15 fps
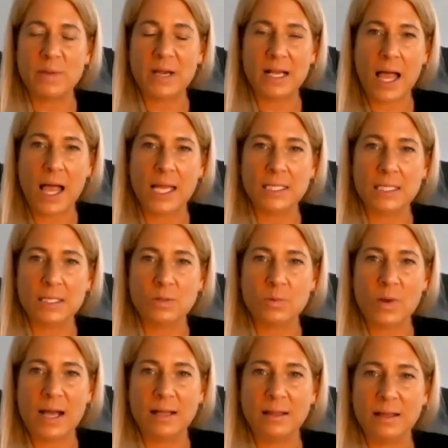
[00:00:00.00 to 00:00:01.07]
my clients as
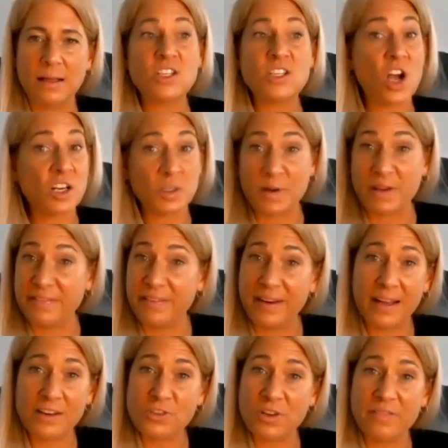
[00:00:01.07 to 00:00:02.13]
well. I talk to my
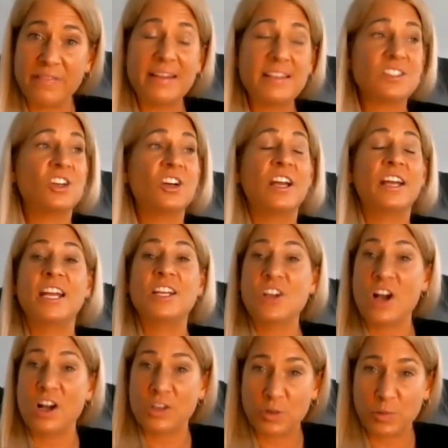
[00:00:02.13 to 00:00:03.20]
financial advisor and I
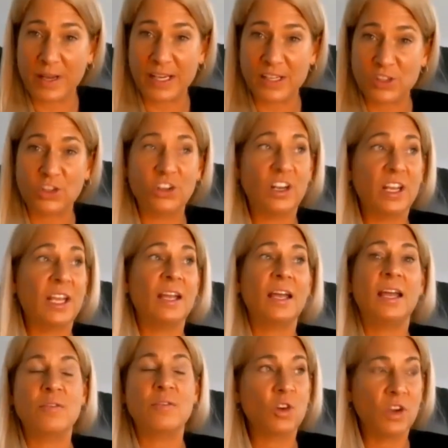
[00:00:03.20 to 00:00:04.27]
talk to my attorney.
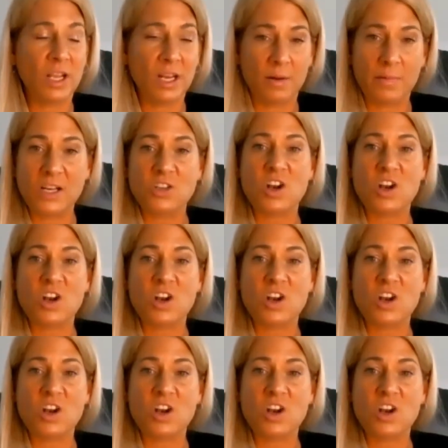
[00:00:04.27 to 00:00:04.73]
I've created my